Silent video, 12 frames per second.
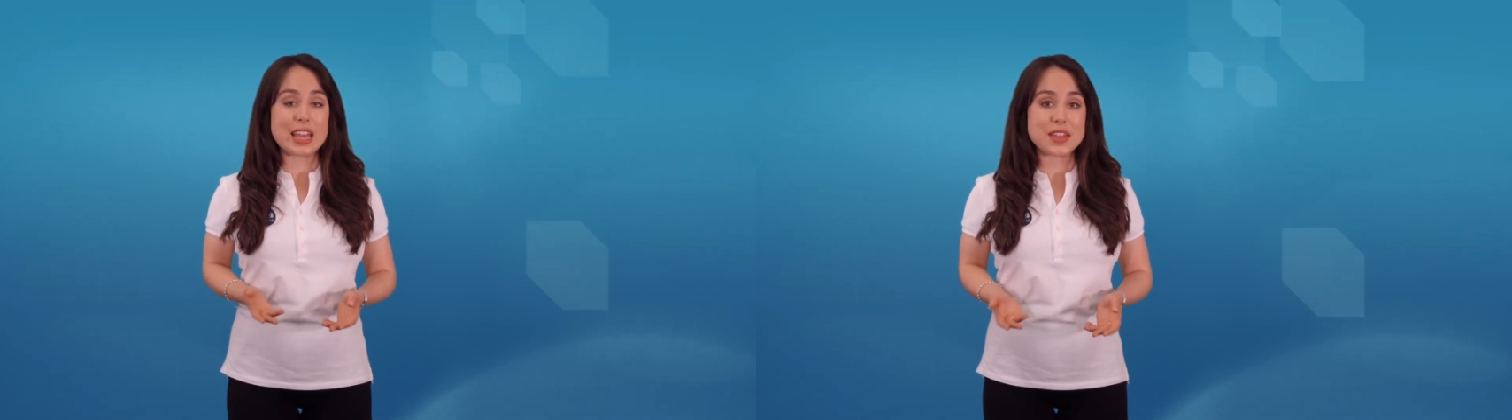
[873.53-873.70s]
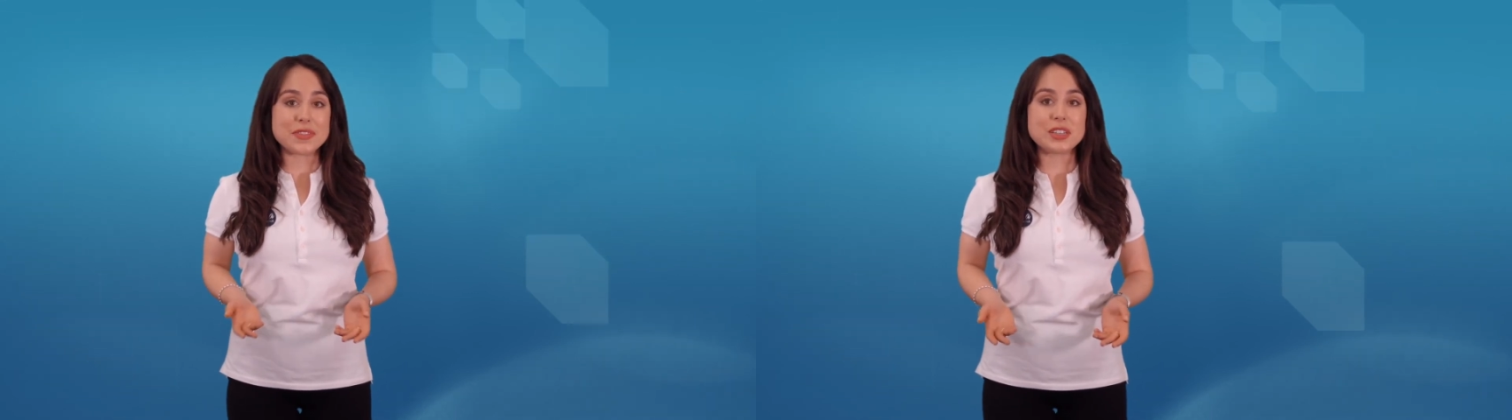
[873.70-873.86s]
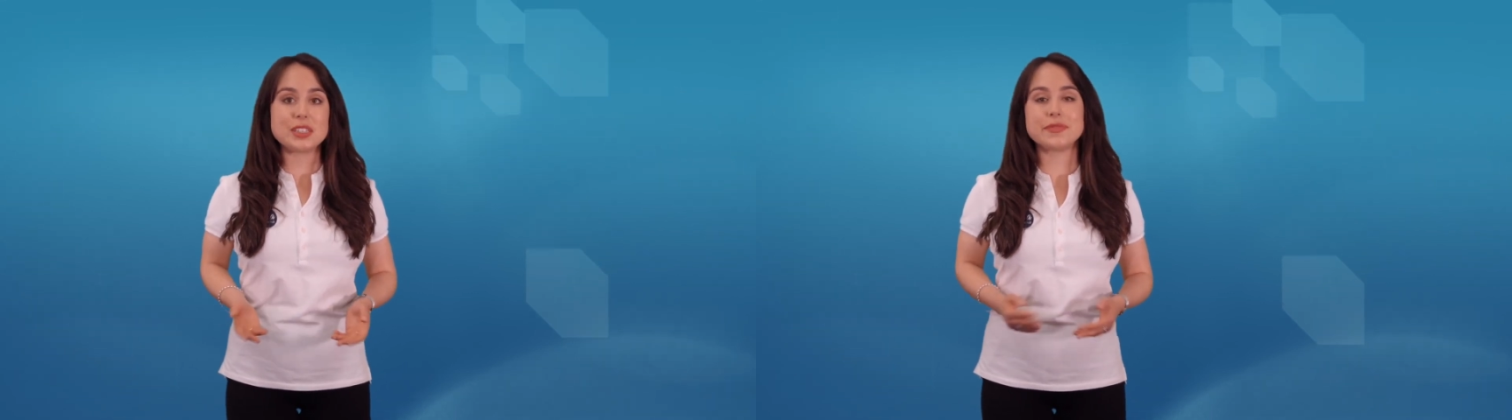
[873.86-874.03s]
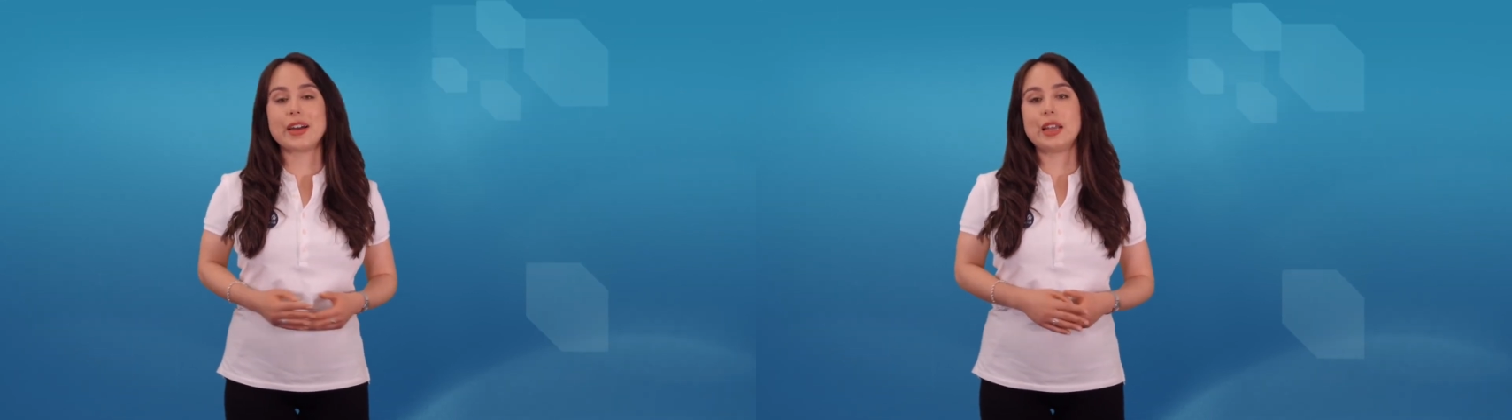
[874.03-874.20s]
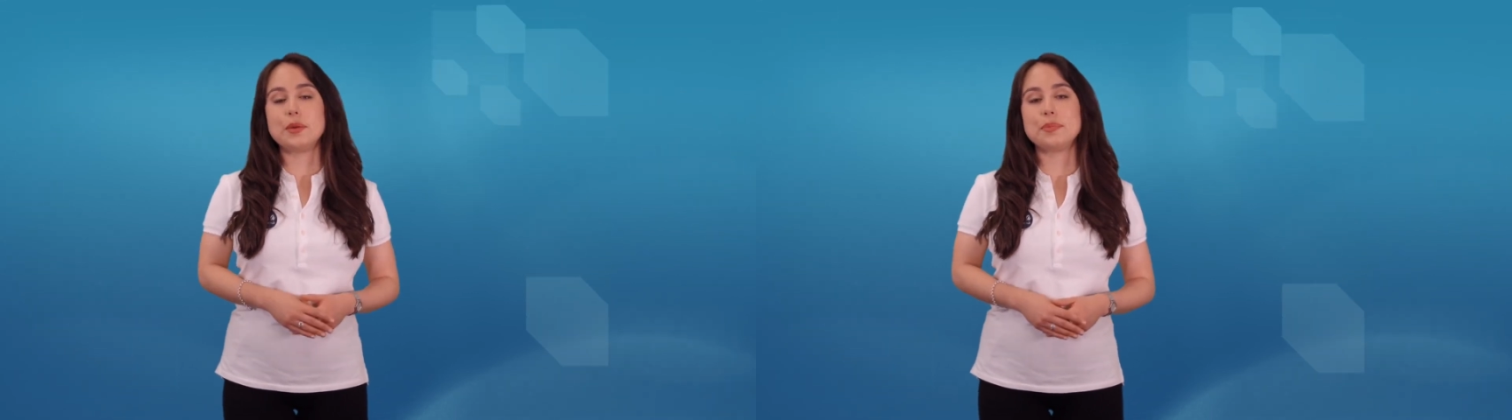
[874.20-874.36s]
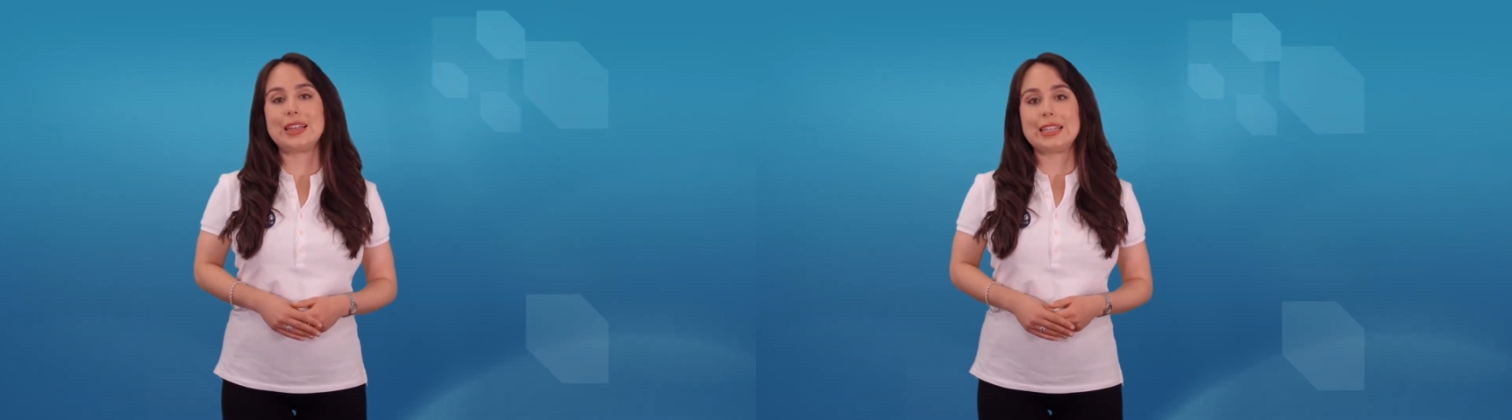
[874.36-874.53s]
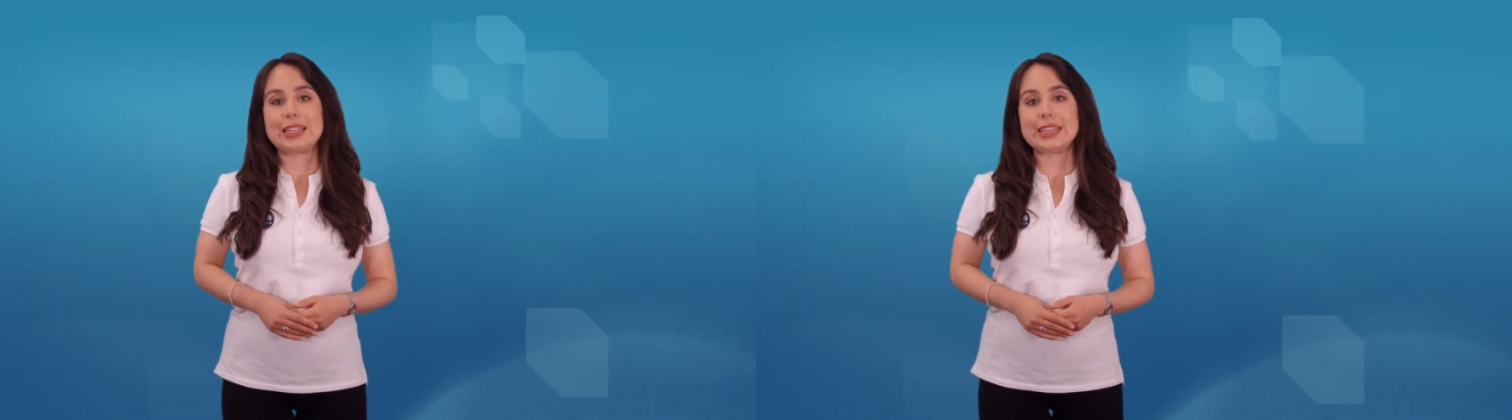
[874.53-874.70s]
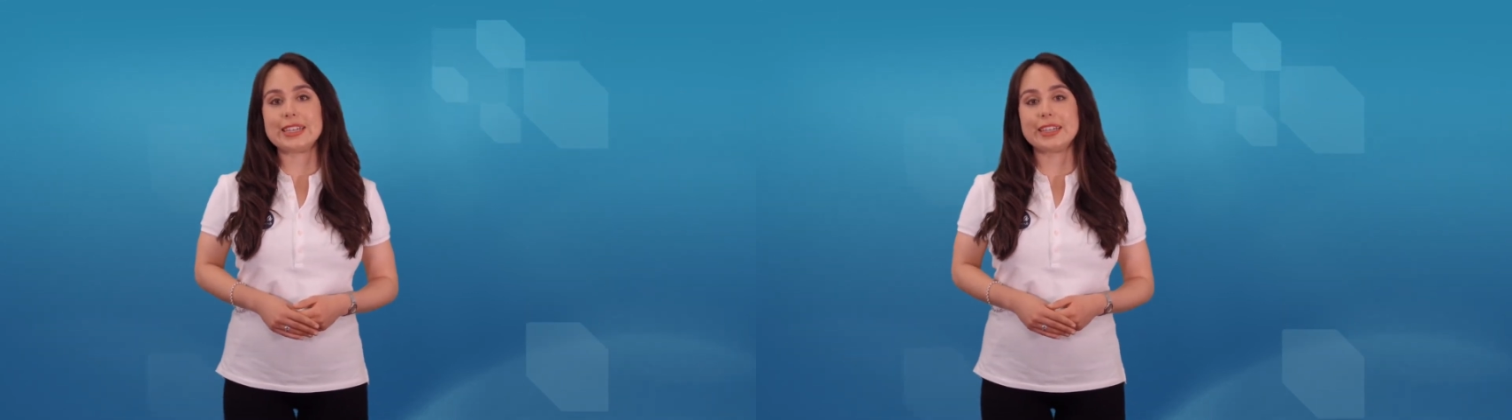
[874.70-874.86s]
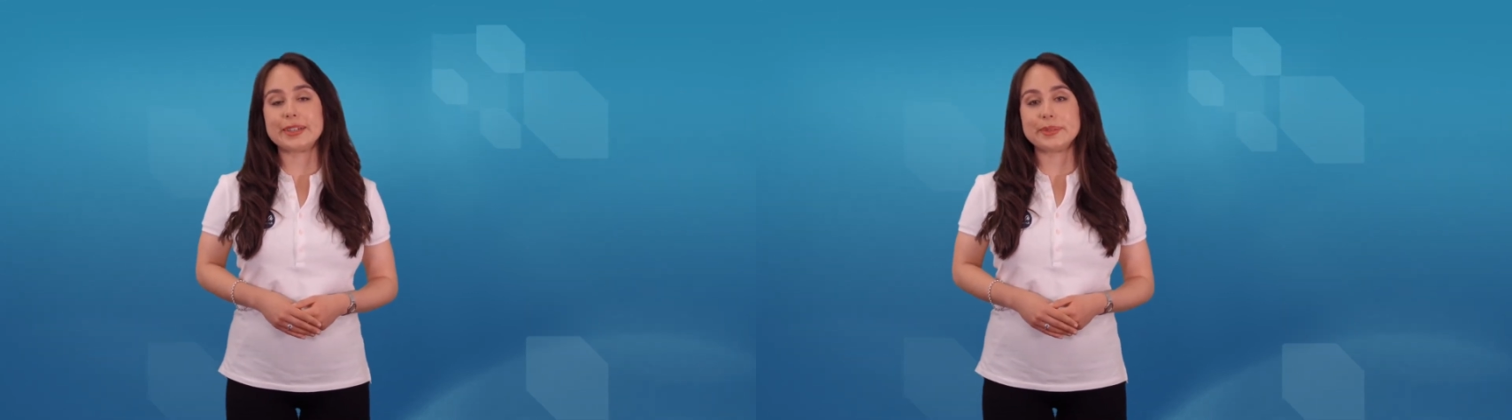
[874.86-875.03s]
ever develop a
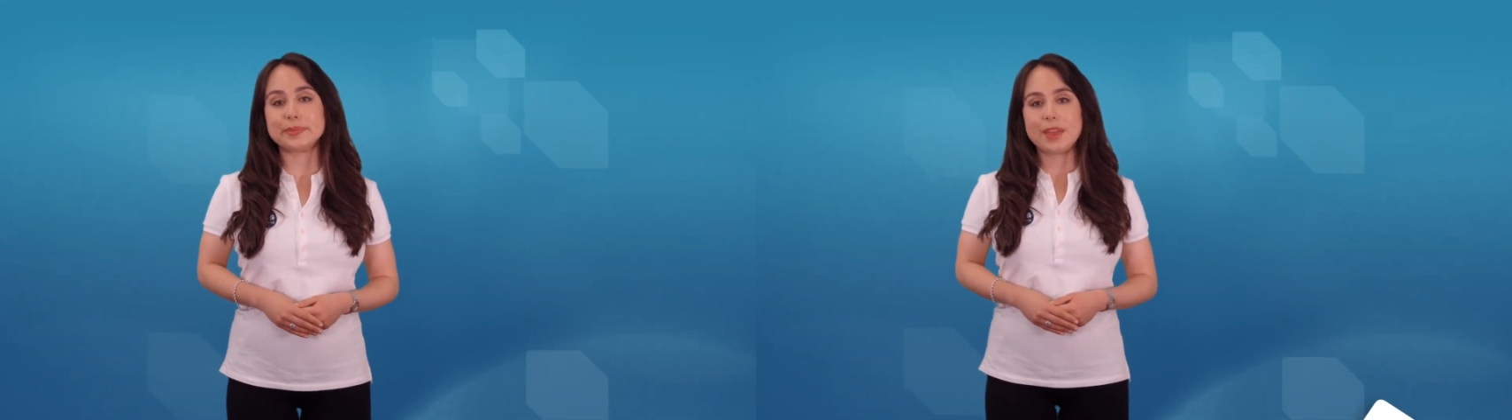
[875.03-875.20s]
leak.